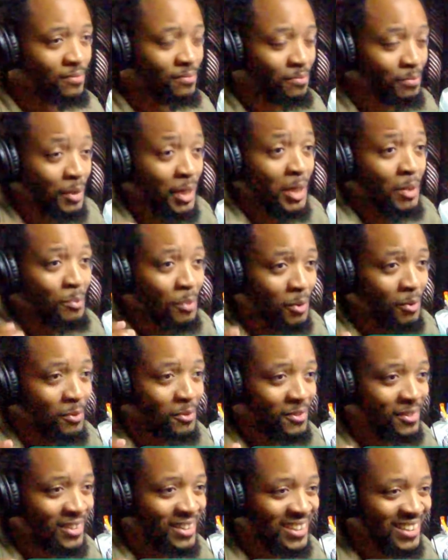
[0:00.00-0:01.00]
people.
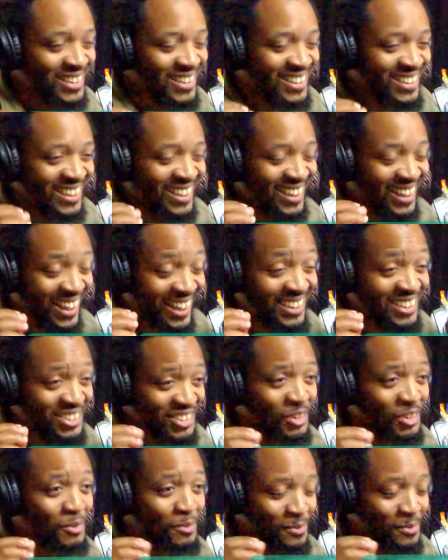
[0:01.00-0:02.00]
I
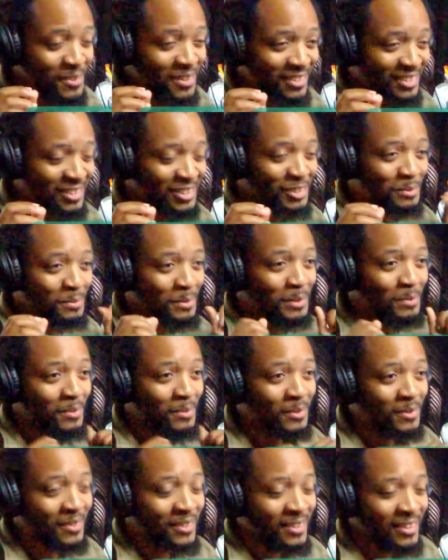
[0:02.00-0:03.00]
know these
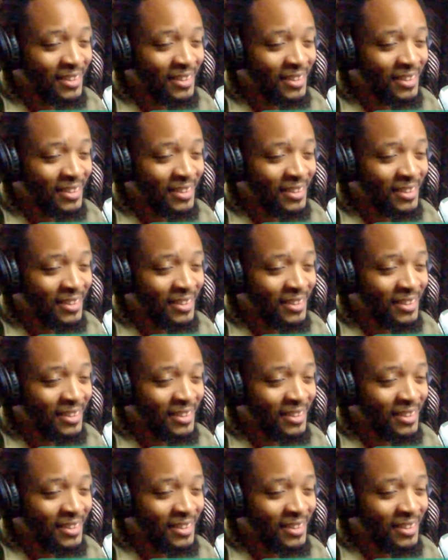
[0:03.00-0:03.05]
people.